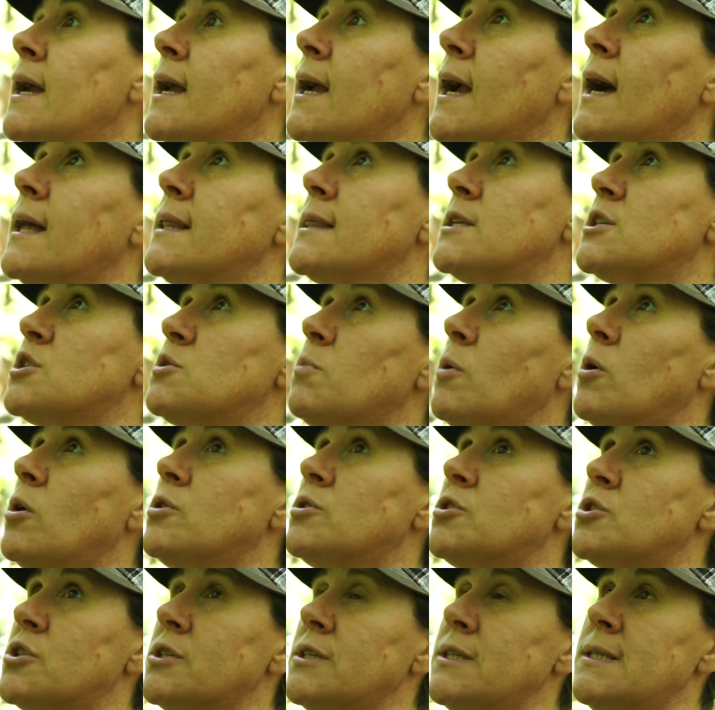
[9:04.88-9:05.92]
cut the small
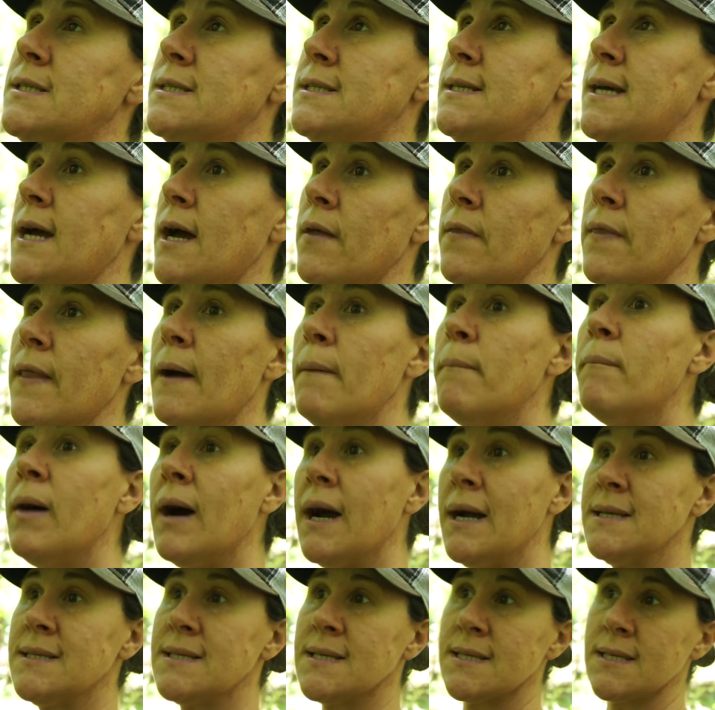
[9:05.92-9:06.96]
trees down. That
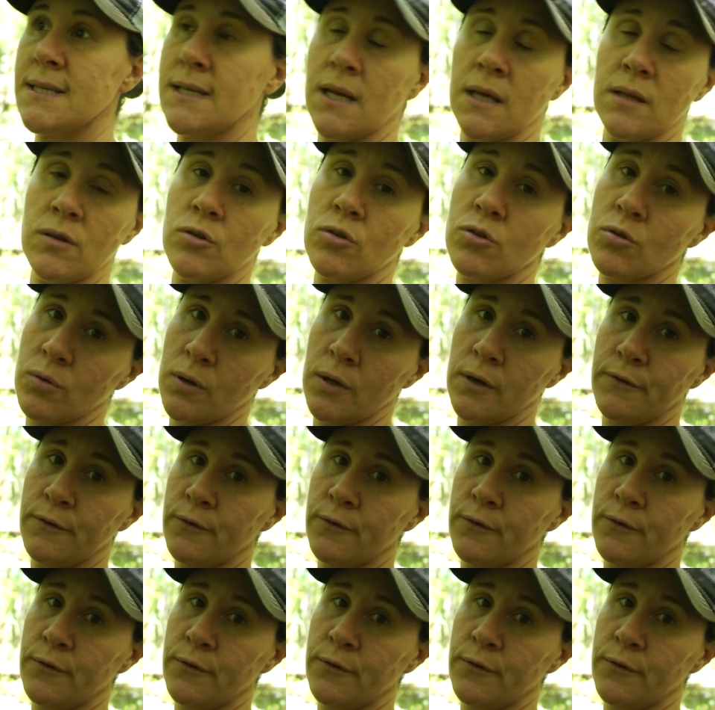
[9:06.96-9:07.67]
buys us another 3 to